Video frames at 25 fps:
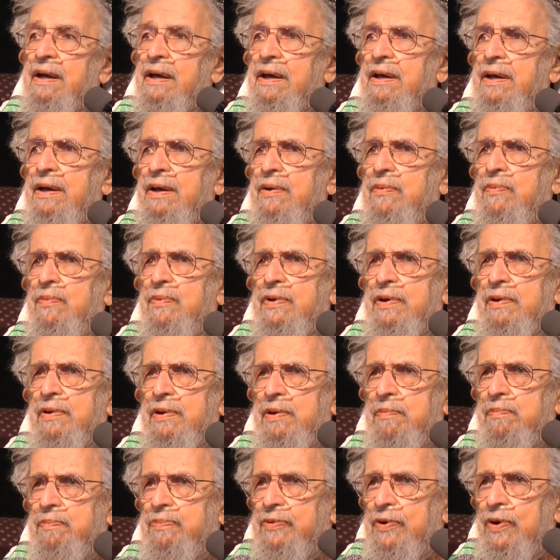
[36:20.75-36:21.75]
He
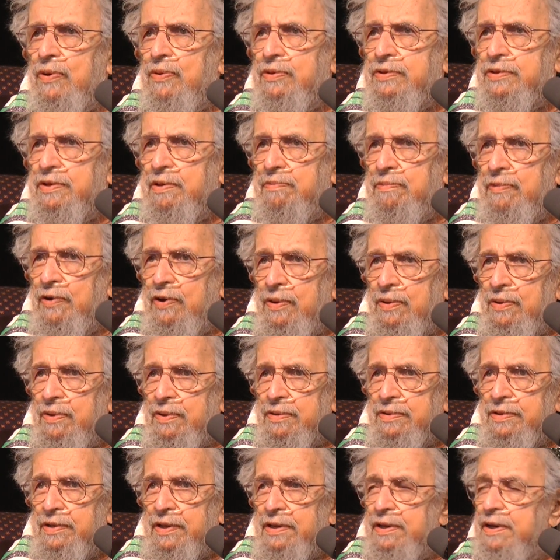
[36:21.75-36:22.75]
broke the
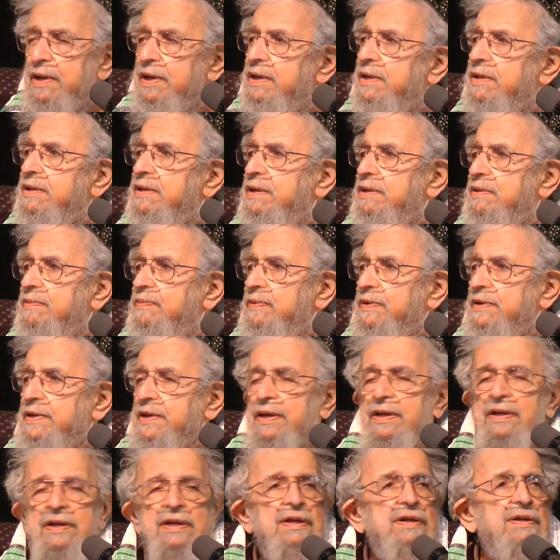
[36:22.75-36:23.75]
mold and he did
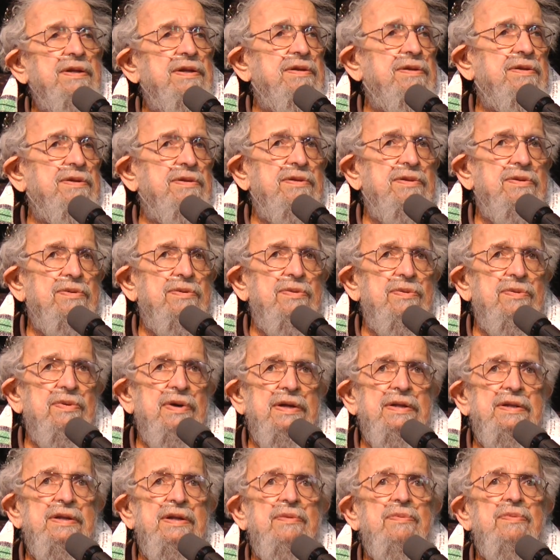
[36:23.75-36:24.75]
what he needed to do,
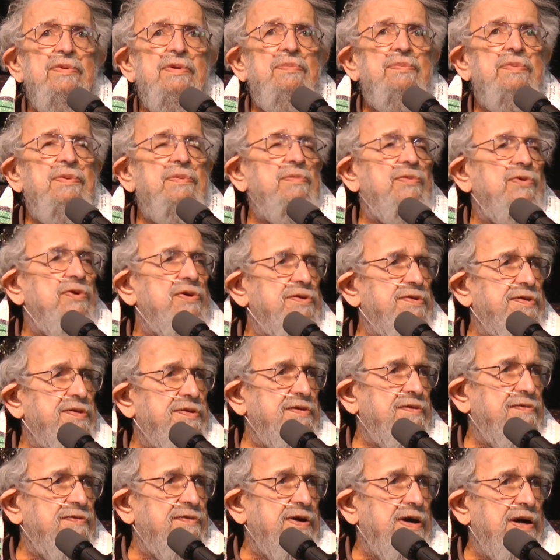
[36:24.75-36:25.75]
and there will be more
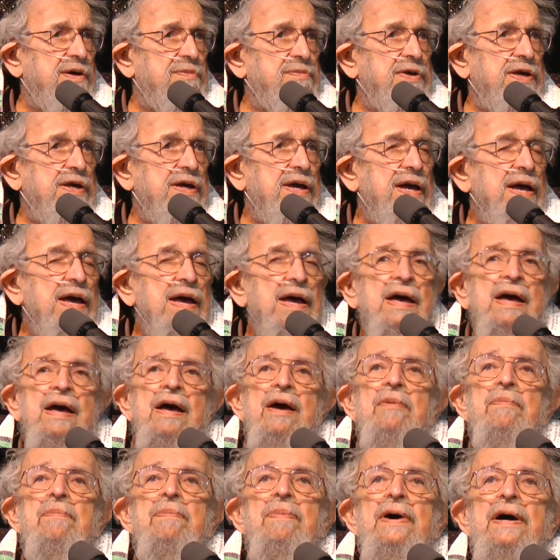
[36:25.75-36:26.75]
stuff coming.
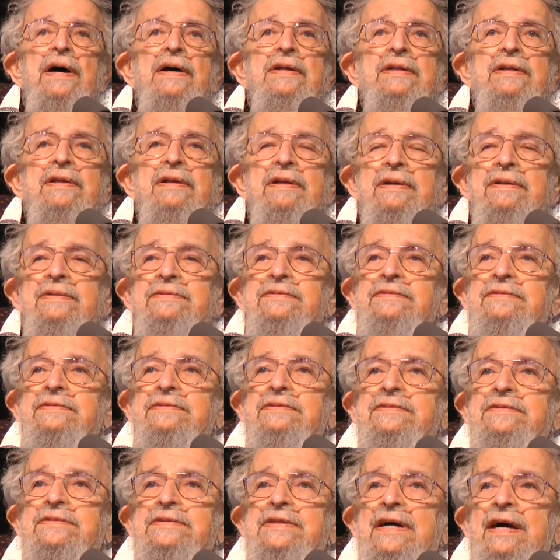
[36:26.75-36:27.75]
But
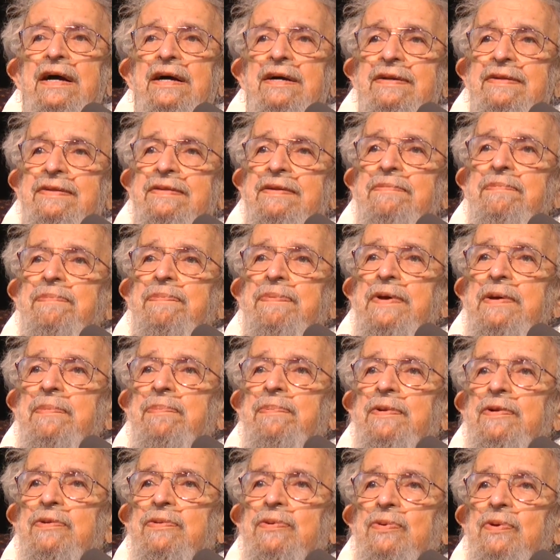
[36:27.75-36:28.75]
there are some
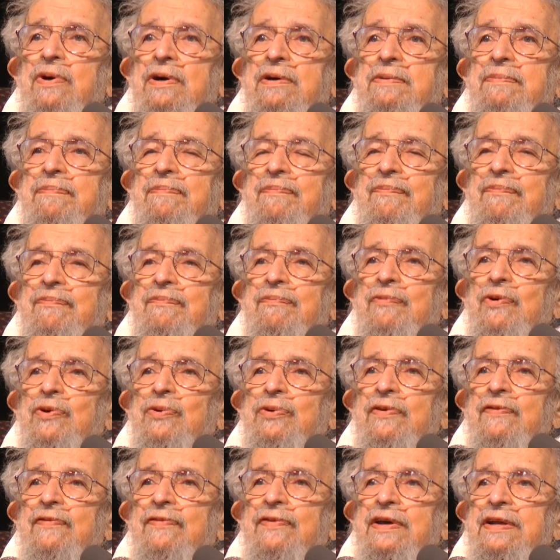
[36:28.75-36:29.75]
people who are
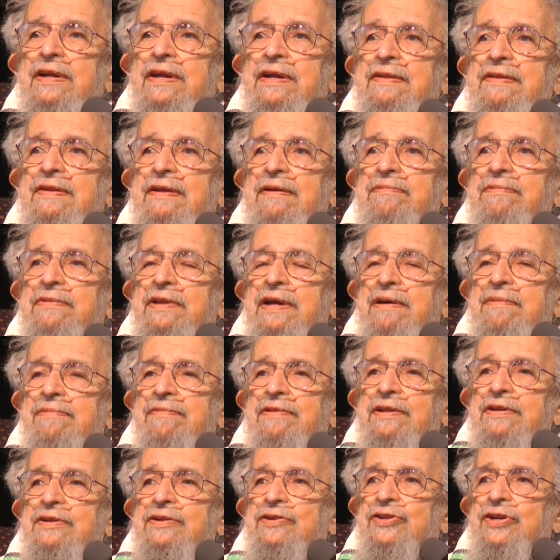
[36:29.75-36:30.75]
motivated
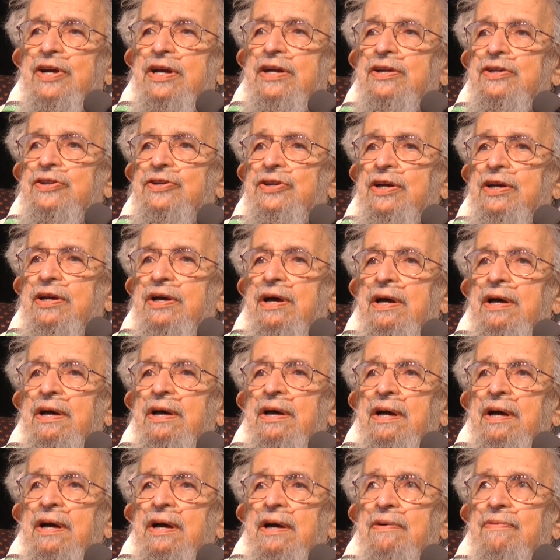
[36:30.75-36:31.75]
sometimes in changing
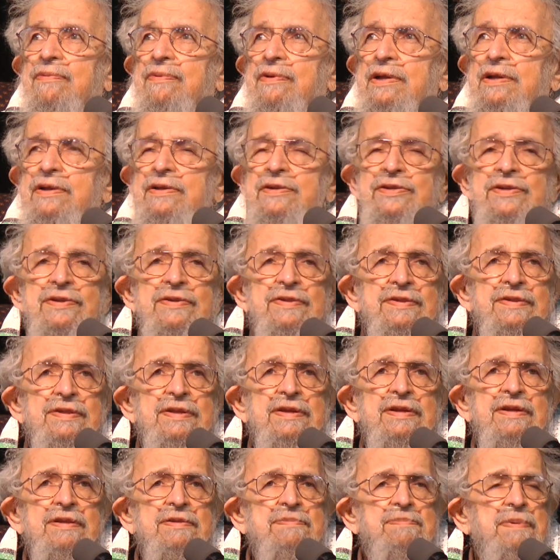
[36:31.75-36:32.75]
religious
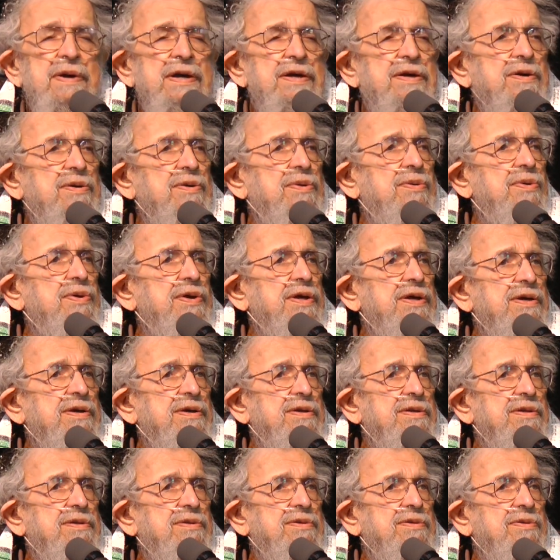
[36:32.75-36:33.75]
things by going
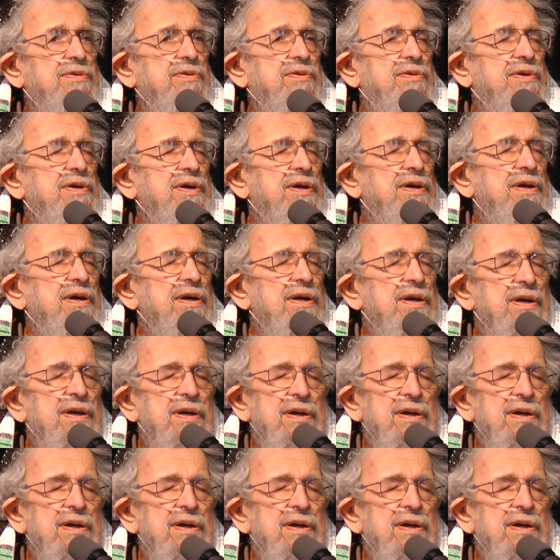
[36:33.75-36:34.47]
into